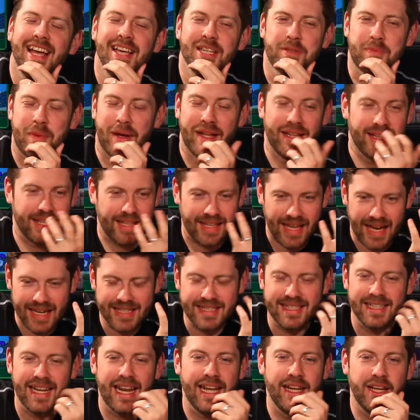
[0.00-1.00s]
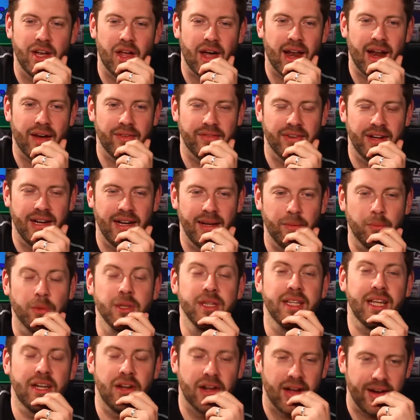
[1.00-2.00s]
spent yesterday not having any
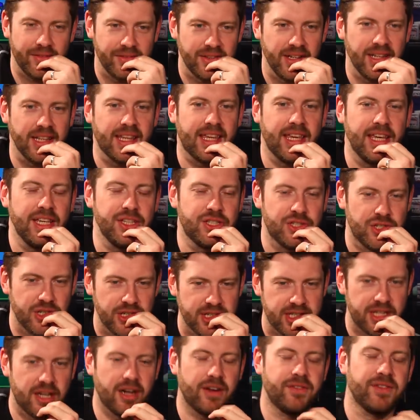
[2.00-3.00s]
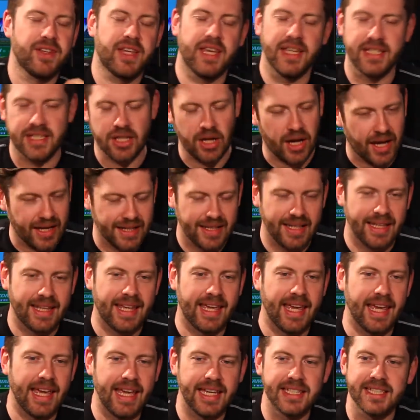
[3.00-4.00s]
Monday not having any keys, Tuesday not having any keys, not having any
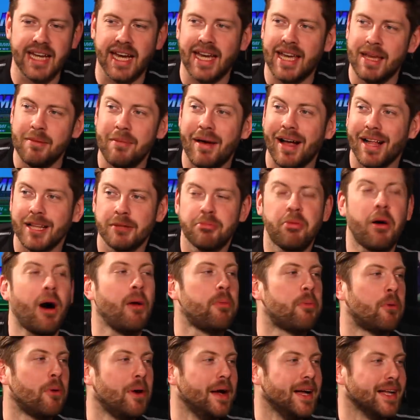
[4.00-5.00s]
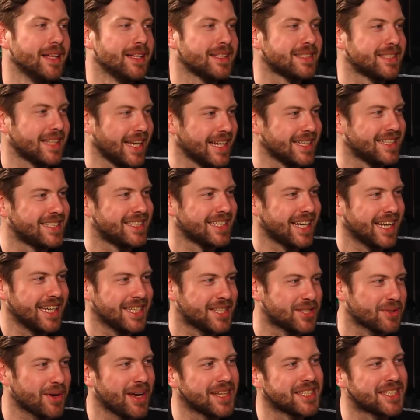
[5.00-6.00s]
keys. I emailed Pop World yesterday
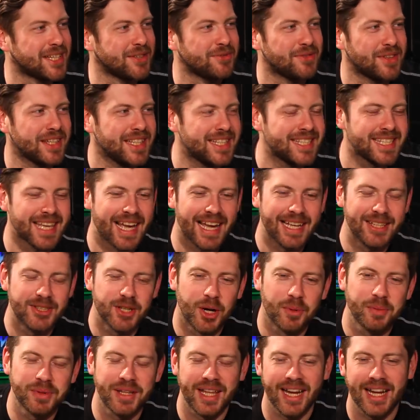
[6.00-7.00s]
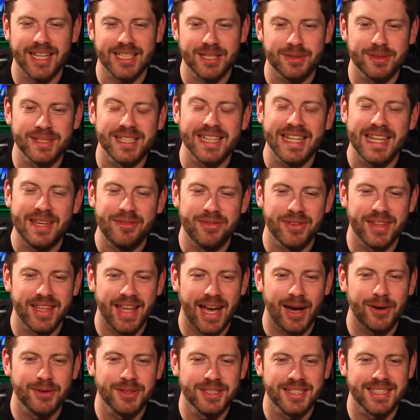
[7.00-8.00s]
to ask if they turned up, and then as I was leaving
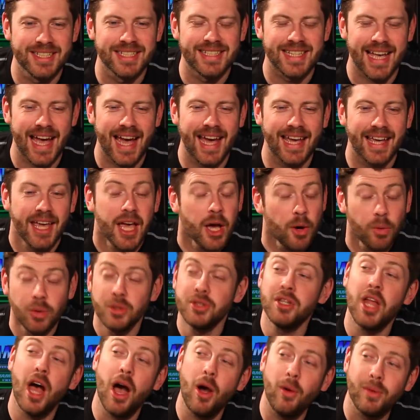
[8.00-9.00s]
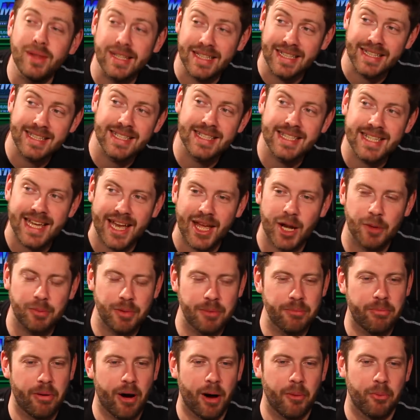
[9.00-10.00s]
the house today, well, no, they didn't turn up
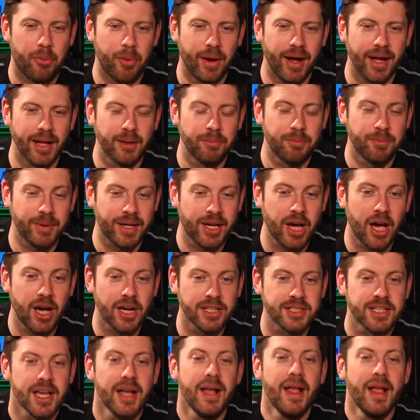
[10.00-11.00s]
in Pop World Why's because